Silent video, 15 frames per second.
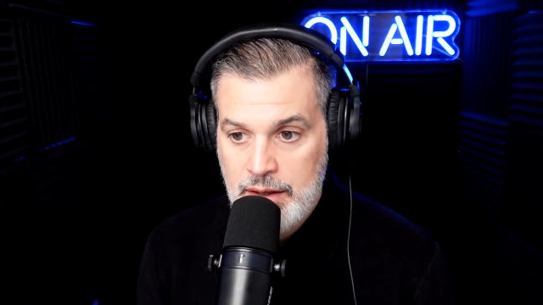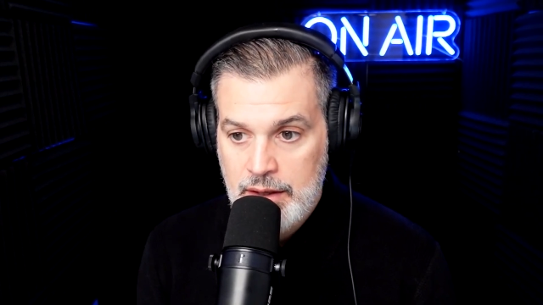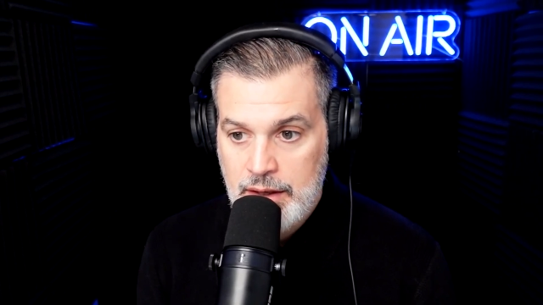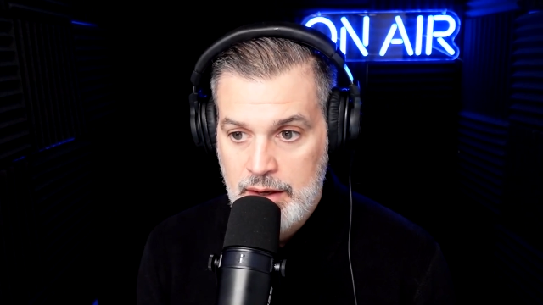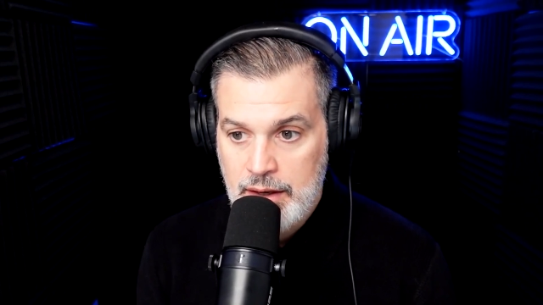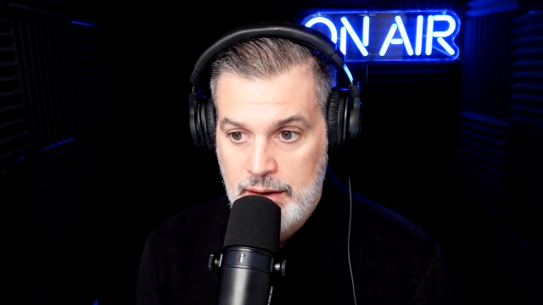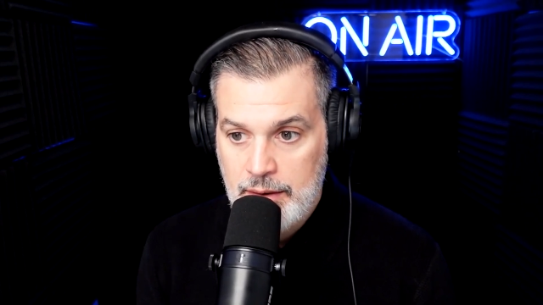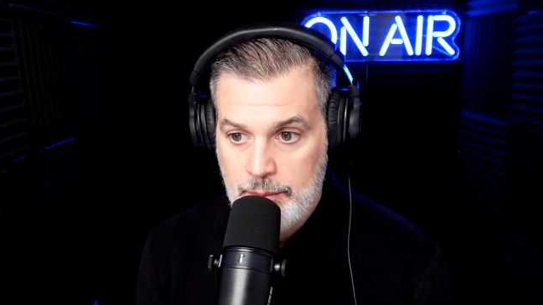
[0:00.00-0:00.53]

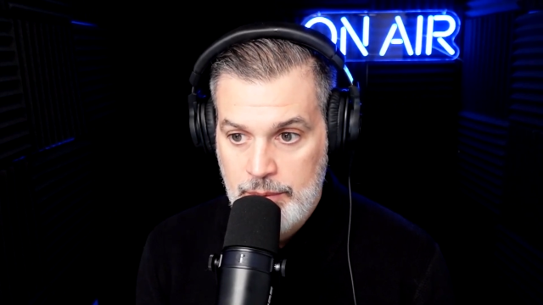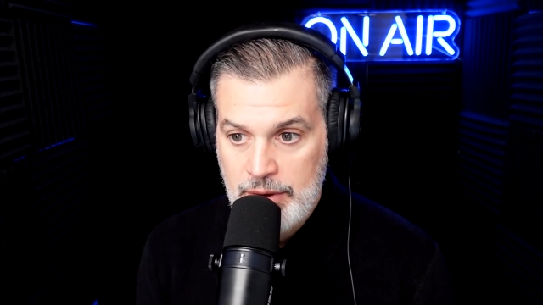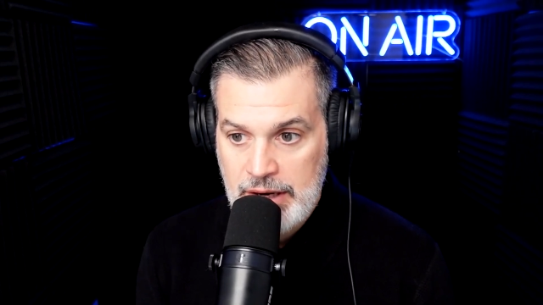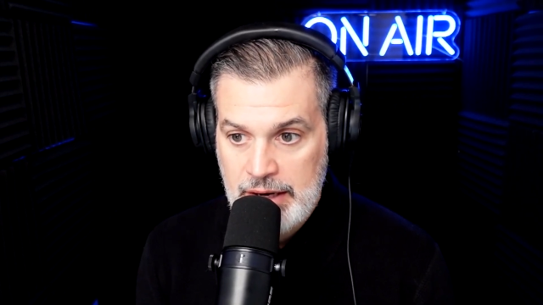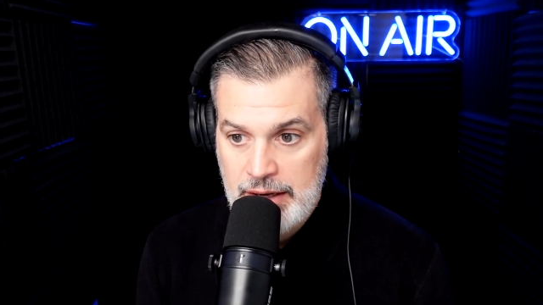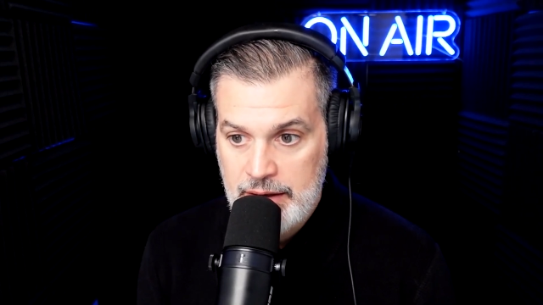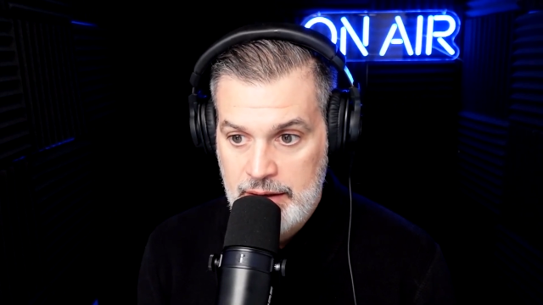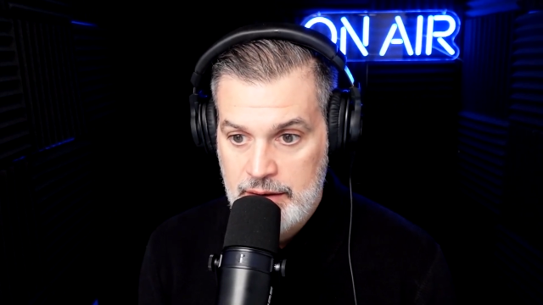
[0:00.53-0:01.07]

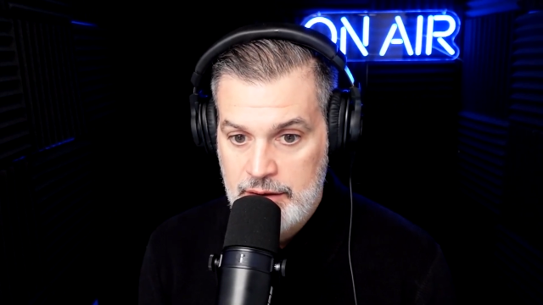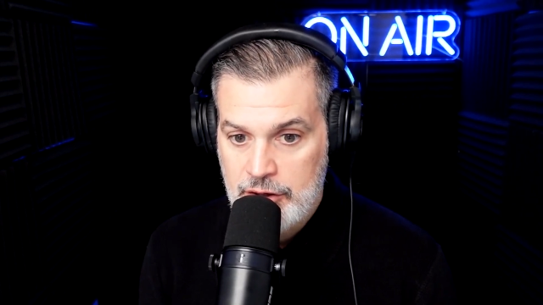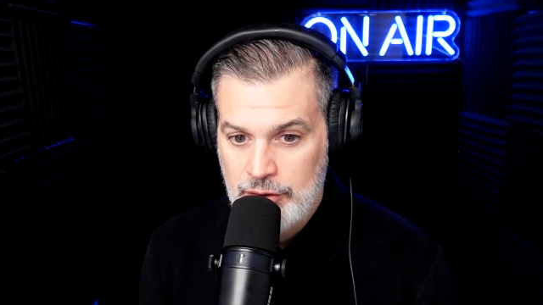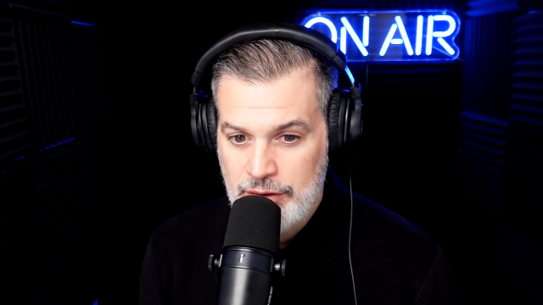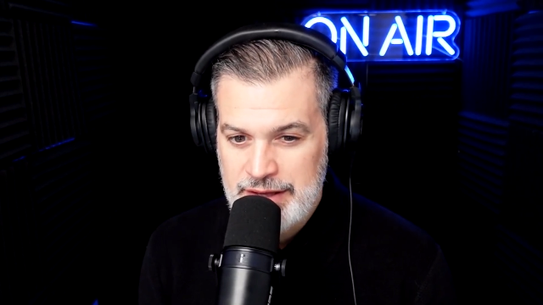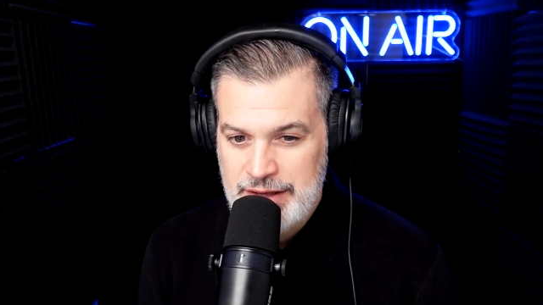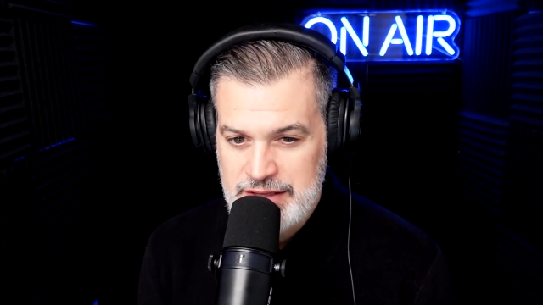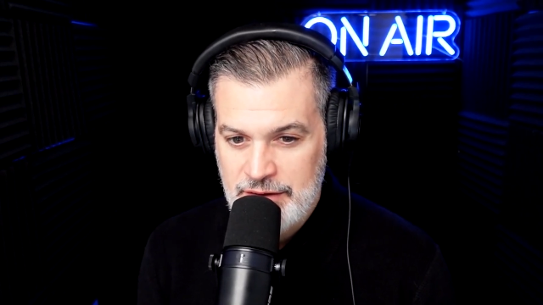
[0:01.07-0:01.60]
But
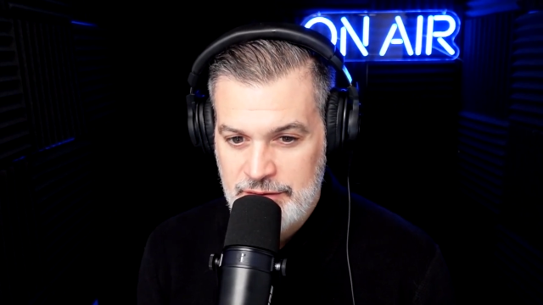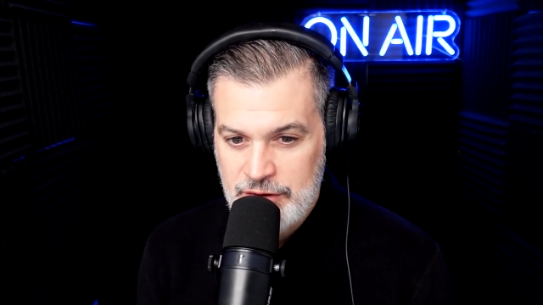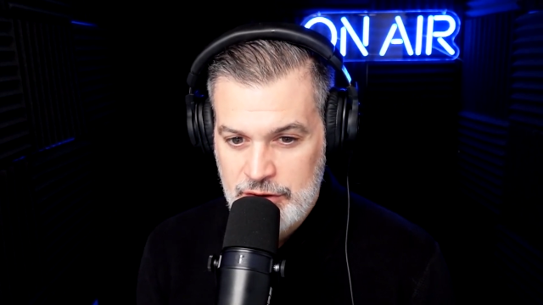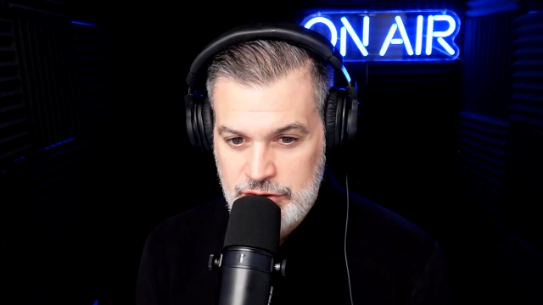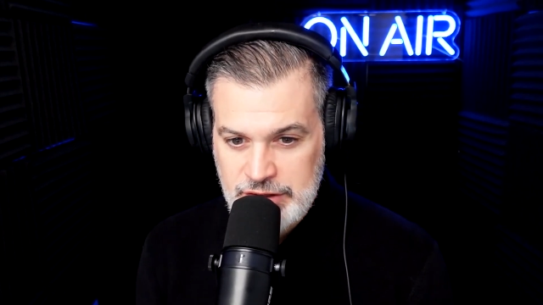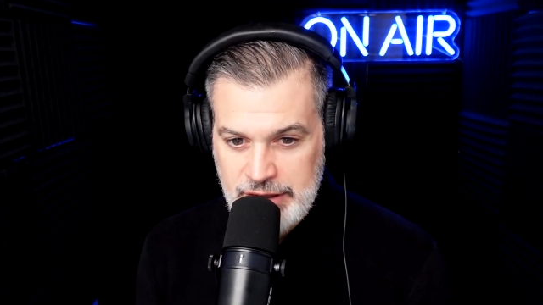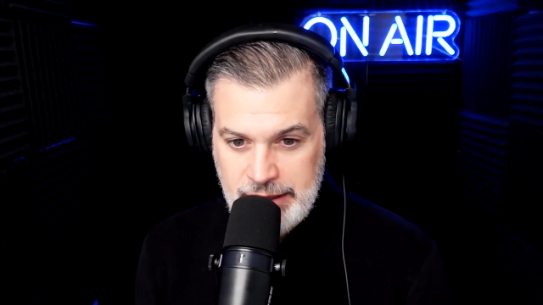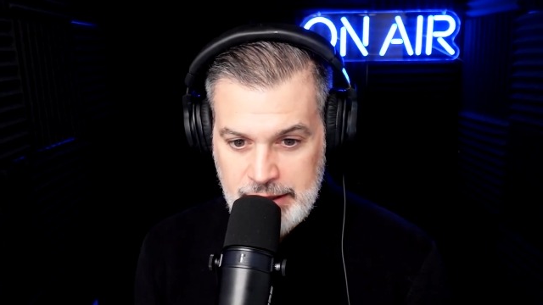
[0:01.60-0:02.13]
it's if
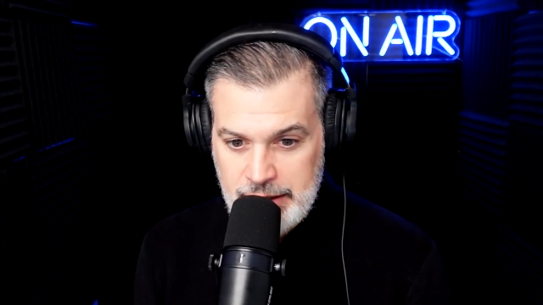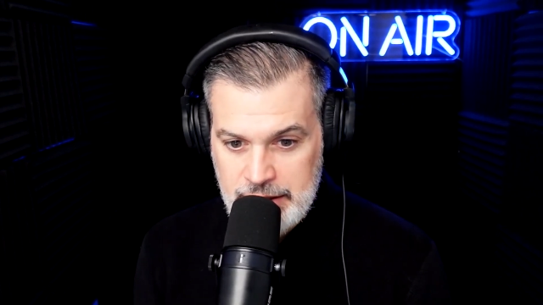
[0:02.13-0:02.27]
there's like